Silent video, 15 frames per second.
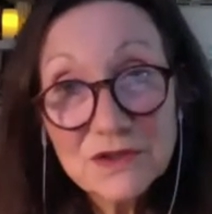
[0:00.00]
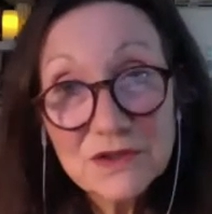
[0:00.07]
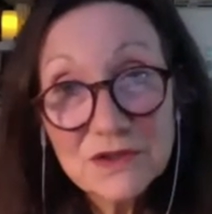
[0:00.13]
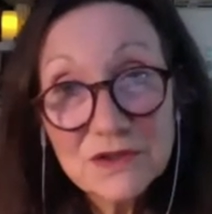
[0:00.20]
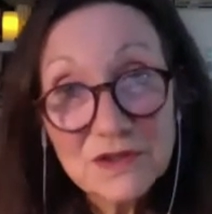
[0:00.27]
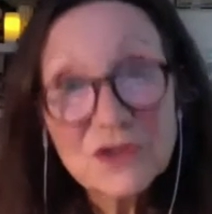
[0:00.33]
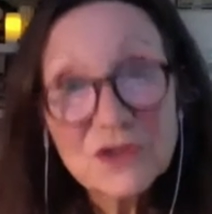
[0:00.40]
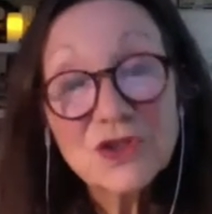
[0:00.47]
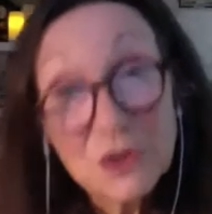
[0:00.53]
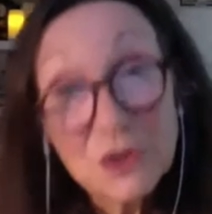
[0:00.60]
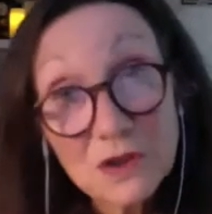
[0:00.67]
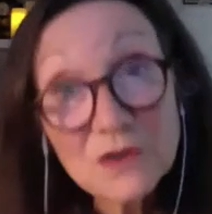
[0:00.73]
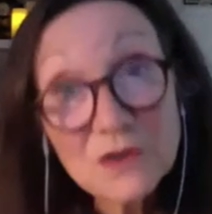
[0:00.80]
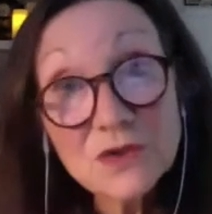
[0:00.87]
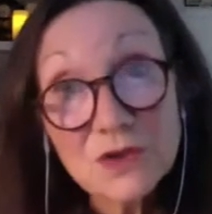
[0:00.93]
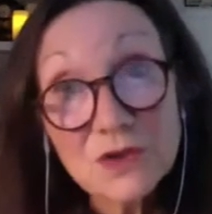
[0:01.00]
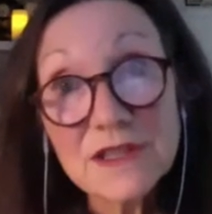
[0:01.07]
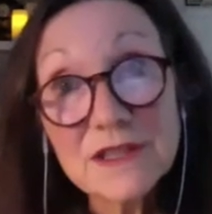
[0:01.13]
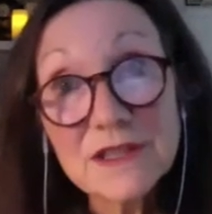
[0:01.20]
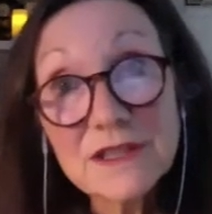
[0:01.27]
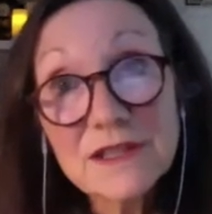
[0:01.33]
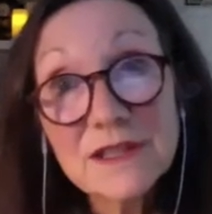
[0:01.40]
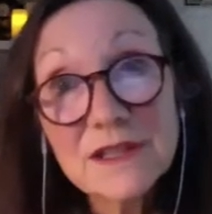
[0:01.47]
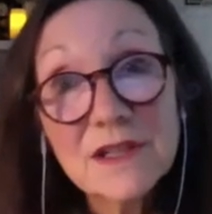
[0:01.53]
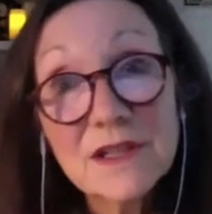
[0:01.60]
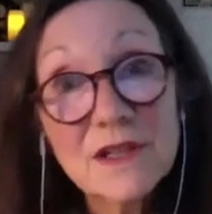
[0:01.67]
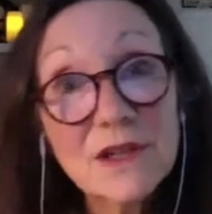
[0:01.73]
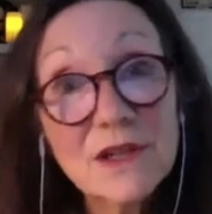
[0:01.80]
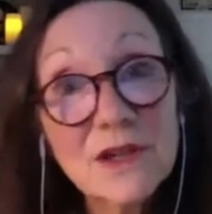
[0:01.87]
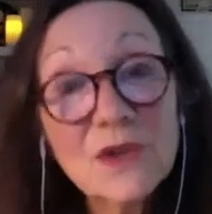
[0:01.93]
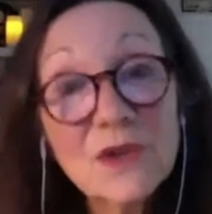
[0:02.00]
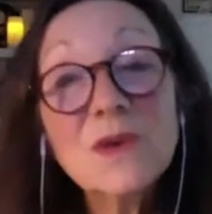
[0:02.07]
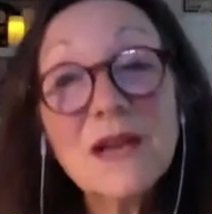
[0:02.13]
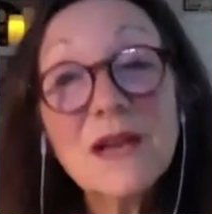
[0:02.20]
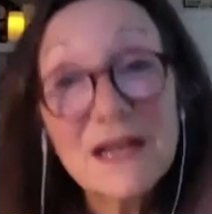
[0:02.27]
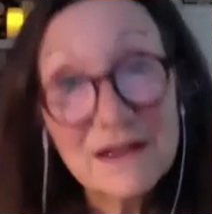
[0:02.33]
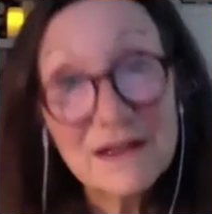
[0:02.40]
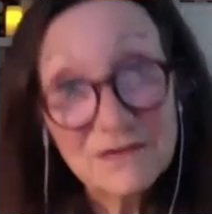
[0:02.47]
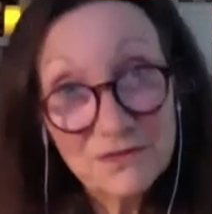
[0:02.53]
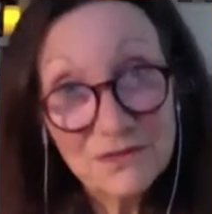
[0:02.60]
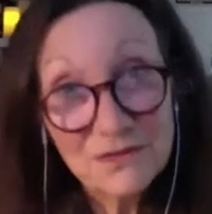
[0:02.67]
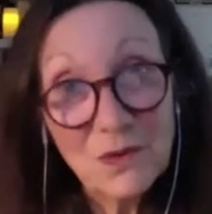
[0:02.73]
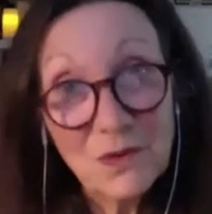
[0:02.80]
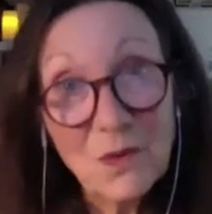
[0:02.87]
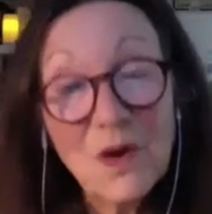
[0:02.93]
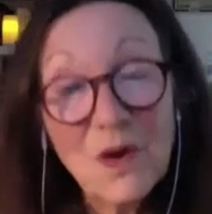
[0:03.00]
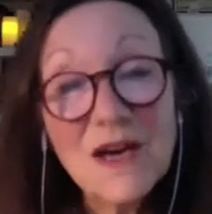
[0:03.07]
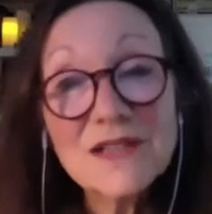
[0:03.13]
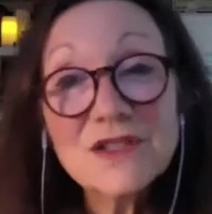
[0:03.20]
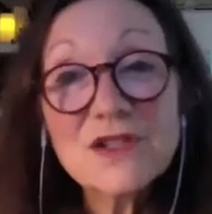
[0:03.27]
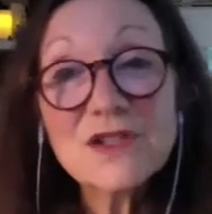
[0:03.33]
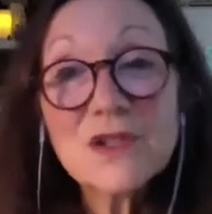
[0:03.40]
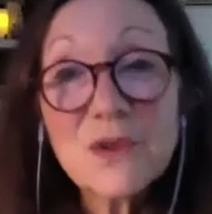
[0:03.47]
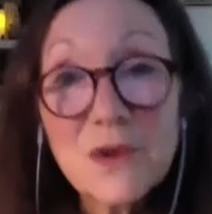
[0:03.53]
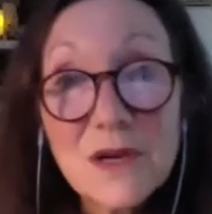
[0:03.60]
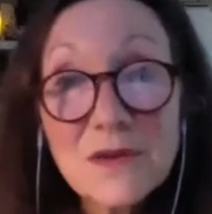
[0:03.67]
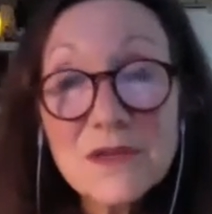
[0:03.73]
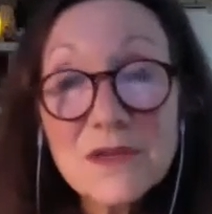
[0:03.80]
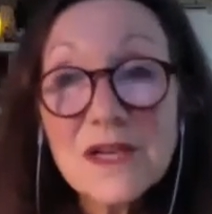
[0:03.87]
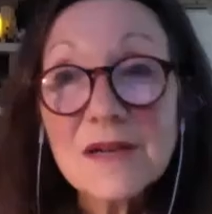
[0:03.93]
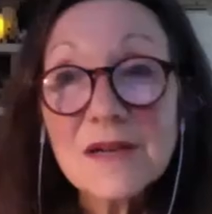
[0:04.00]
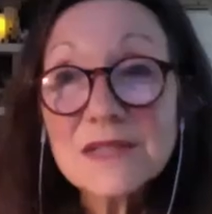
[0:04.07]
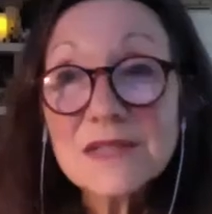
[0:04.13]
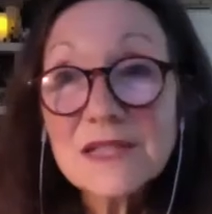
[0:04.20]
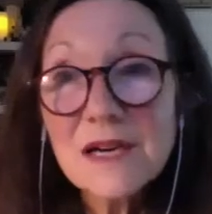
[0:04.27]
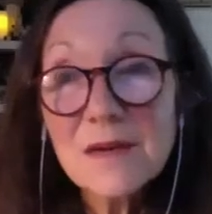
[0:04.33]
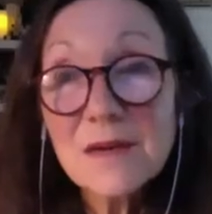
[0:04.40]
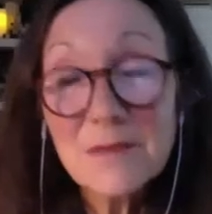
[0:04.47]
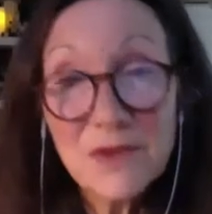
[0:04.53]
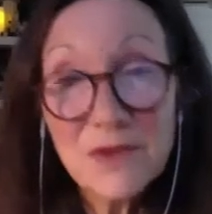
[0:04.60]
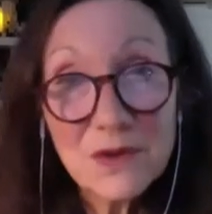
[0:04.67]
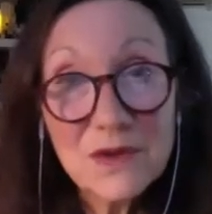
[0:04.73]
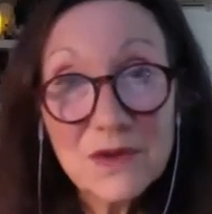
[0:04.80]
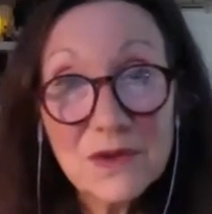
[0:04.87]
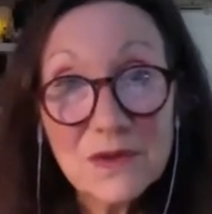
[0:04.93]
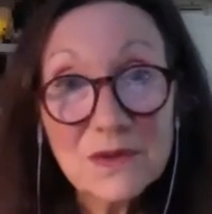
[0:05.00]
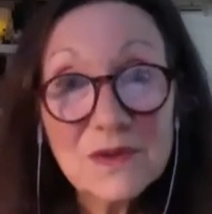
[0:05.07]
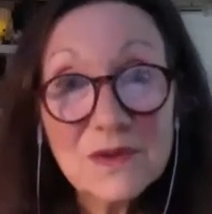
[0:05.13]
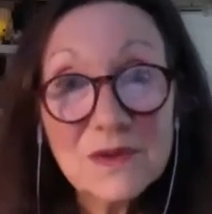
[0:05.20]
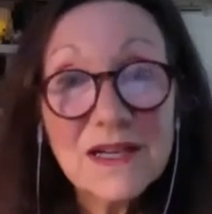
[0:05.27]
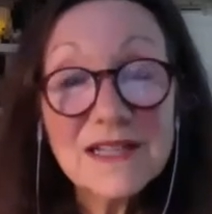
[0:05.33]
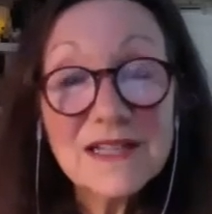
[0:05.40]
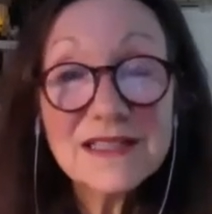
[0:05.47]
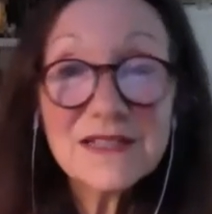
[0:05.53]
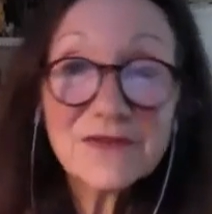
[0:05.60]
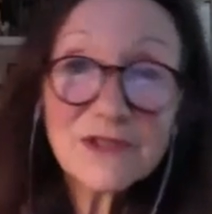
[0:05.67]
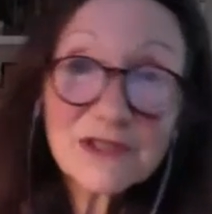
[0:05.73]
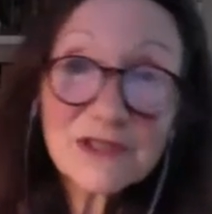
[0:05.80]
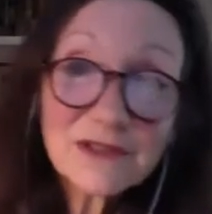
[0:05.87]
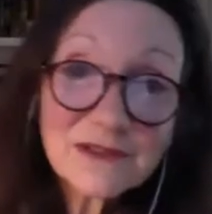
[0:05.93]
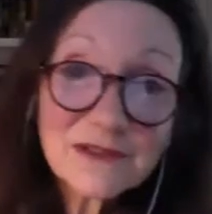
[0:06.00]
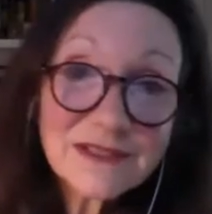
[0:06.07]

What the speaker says: the children who have watched the grown-ups come through a difficult